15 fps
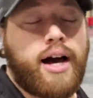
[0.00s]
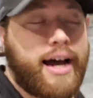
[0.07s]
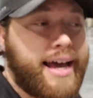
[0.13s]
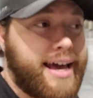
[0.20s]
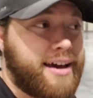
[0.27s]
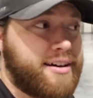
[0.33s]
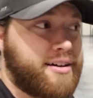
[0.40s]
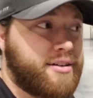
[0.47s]
I
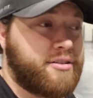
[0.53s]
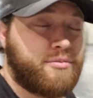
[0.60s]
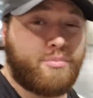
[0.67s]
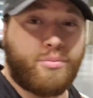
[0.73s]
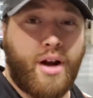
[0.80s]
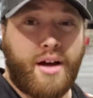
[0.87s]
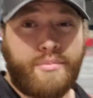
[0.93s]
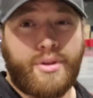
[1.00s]
have
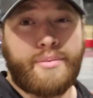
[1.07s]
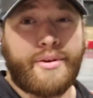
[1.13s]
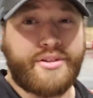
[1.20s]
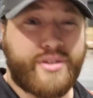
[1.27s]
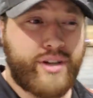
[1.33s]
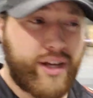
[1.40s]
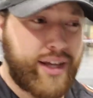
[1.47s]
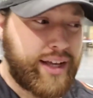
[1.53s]
brought pretty
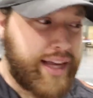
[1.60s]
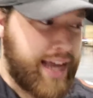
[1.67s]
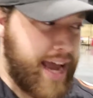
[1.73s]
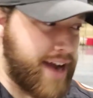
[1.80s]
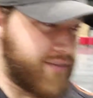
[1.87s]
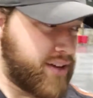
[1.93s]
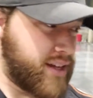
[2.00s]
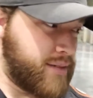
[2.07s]
much
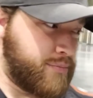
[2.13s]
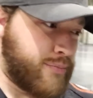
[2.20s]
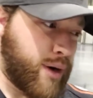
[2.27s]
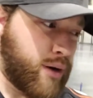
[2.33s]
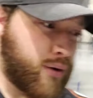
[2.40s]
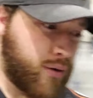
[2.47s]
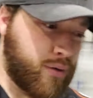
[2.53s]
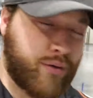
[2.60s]
every
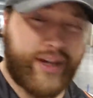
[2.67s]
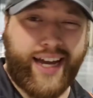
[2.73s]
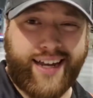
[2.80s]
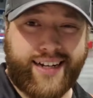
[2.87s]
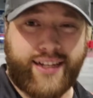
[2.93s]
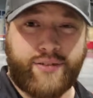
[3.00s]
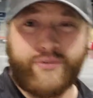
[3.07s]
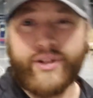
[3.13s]
bow
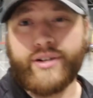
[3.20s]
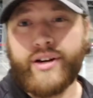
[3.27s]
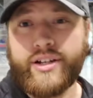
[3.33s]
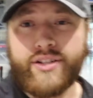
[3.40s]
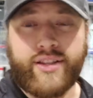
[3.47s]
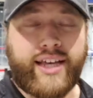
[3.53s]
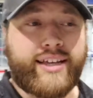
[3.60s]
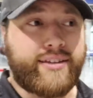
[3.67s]
kind of
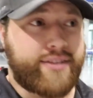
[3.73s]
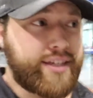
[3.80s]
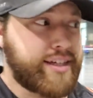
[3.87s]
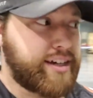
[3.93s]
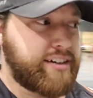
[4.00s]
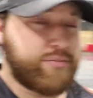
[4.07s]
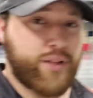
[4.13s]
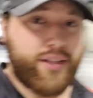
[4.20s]
configuration I can
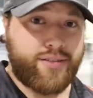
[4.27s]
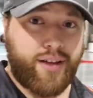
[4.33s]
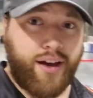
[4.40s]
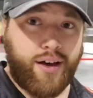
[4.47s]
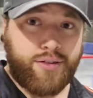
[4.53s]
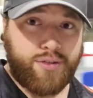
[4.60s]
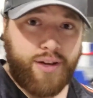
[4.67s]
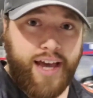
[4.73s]
think of, plus
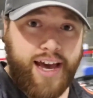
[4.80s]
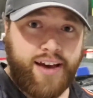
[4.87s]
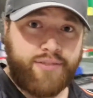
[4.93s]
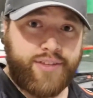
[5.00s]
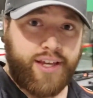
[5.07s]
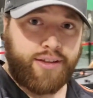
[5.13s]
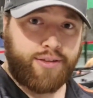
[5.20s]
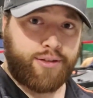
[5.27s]
I also
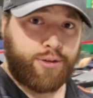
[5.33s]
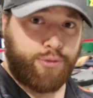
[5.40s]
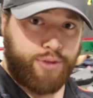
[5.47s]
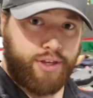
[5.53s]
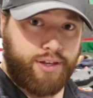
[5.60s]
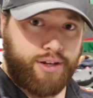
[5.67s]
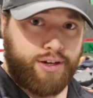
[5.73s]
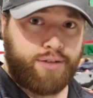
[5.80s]
have the other
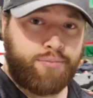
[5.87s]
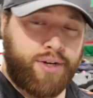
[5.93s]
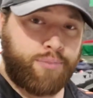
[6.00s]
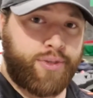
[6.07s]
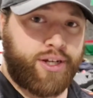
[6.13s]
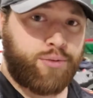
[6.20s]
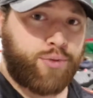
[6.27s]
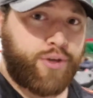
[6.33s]
Luthi here,
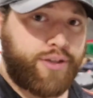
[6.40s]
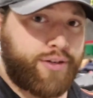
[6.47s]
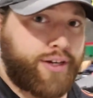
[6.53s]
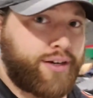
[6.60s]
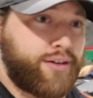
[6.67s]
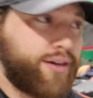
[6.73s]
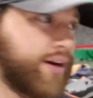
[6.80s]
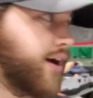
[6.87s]
my bigger brother
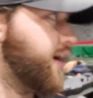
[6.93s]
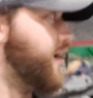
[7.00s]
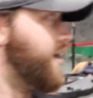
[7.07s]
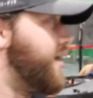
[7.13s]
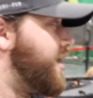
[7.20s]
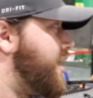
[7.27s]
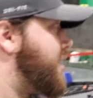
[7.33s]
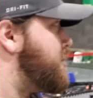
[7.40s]
here,
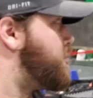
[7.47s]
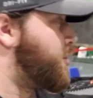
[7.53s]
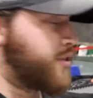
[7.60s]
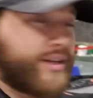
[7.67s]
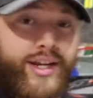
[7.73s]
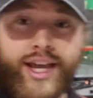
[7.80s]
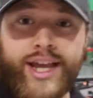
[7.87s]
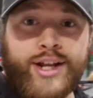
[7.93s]

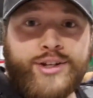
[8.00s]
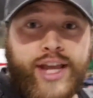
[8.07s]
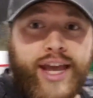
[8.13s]
both in age